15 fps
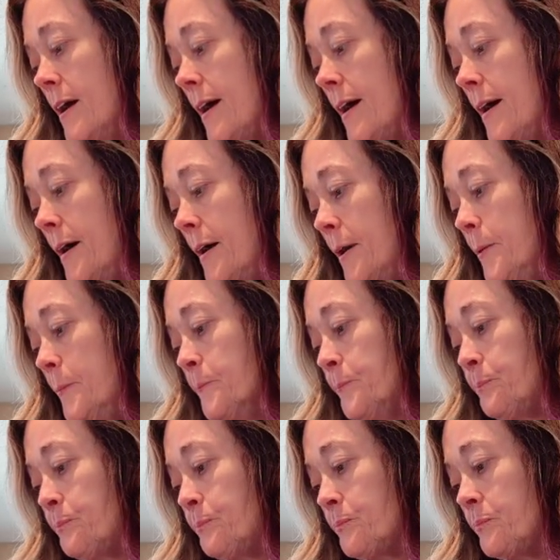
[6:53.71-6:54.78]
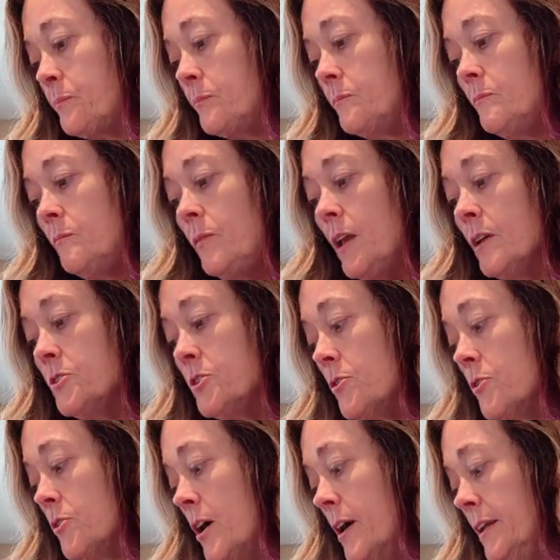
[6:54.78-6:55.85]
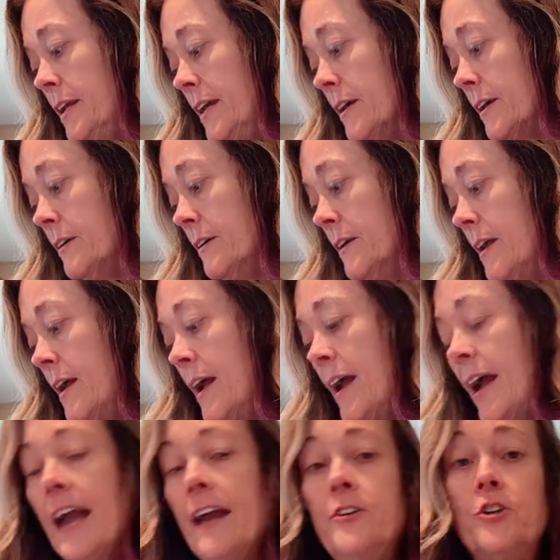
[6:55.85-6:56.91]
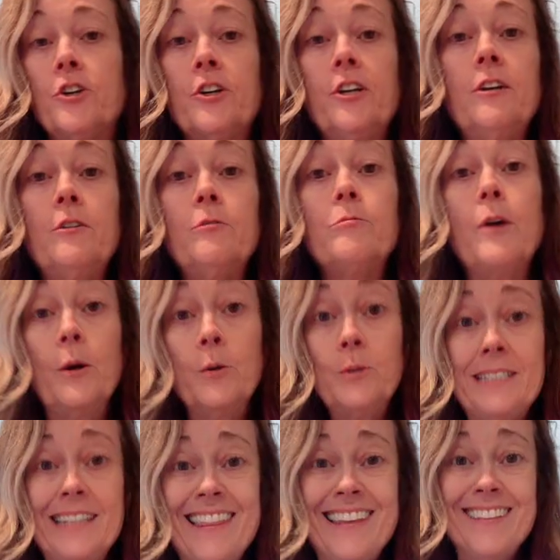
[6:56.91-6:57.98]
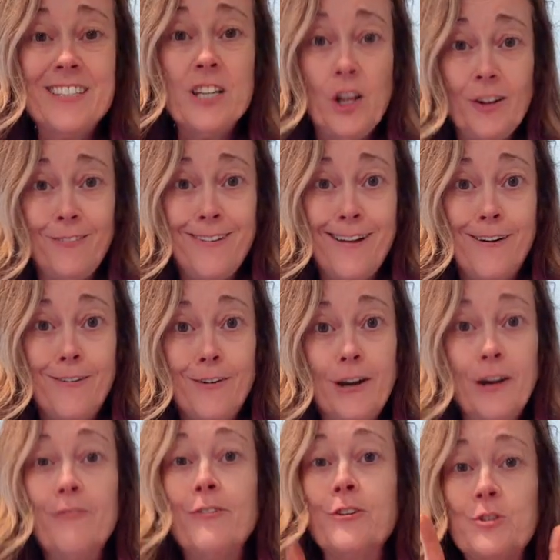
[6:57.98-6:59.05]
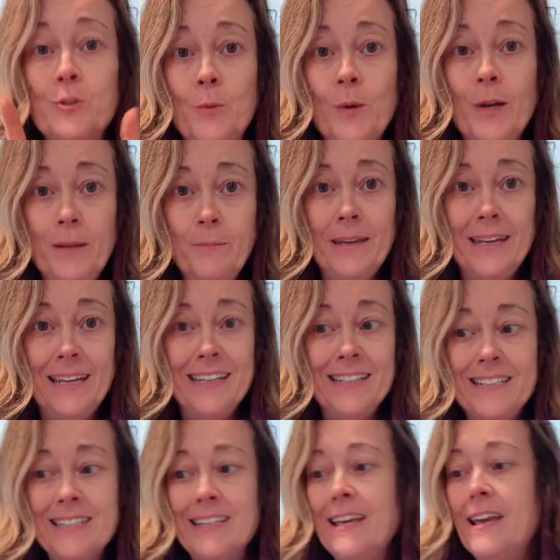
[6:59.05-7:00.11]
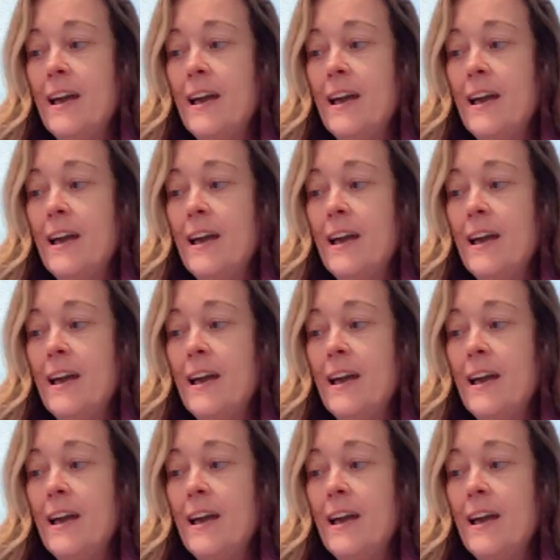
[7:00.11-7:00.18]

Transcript: So they're on here, and you're going to roast this cauliflower for 20 minutes